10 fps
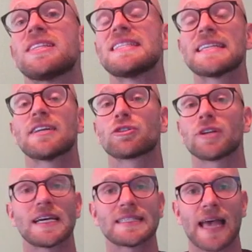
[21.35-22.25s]

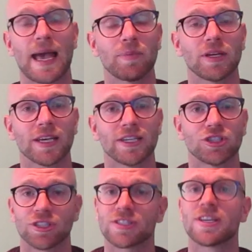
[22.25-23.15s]
decentralized
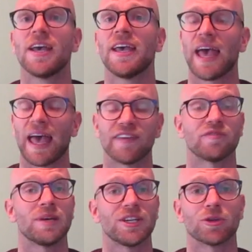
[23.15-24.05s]
applications have
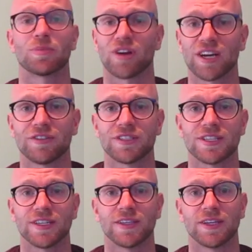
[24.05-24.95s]
better
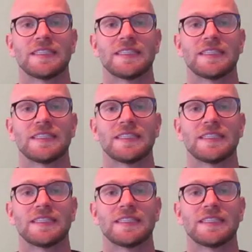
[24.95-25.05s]
privacy.